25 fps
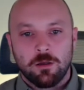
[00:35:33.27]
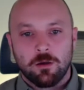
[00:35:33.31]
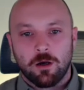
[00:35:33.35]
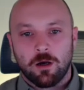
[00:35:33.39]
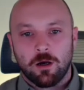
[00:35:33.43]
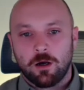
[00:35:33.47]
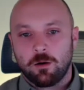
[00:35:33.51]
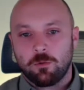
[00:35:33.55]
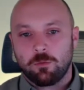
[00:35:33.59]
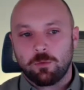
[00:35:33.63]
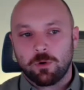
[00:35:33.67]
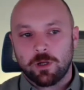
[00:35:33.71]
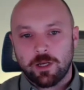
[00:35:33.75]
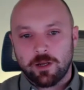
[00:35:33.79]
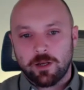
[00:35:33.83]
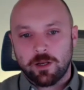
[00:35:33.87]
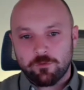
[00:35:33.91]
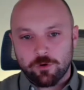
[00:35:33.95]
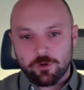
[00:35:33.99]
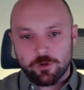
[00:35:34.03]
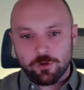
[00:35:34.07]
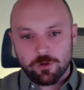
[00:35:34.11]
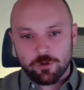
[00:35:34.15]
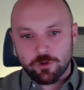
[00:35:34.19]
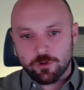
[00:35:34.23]
uh,
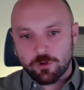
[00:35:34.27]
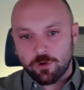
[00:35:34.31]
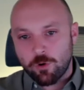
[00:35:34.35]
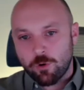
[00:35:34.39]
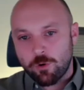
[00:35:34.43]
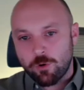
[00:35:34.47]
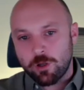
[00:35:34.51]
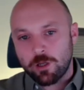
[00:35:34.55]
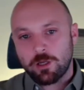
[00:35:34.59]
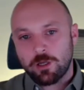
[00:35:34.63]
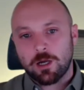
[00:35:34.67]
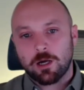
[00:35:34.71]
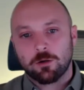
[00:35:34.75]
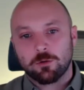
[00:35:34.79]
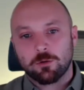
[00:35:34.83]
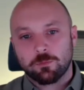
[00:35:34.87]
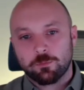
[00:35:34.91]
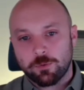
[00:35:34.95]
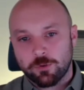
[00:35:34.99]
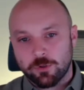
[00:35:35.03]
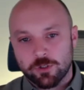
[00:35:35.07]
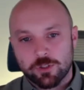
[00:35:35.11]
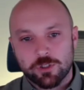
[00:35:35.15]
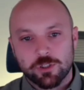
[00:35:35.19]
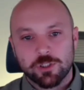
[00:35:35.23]
whenever you're going out
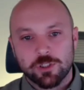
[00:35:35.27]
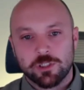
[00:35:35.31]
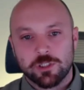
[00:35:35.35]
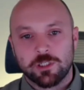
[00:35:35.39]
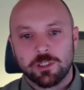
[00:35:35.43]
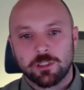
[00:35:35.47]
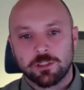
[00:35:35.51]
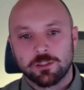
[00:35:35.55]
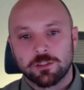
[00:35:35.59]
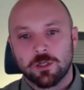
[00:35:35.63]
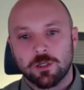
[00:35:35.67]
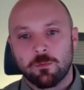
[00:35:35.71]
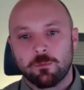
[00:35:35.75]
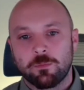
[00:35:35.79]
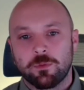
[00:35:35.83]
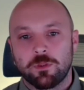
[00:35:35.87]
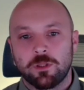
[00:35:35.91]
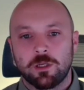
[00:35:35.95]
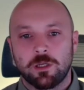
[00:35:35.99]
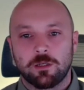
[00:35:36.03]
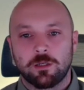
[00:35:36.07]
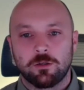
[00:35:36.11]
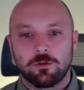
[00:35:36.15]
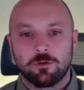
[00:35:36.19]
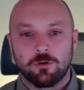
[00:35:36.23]
purchasing something,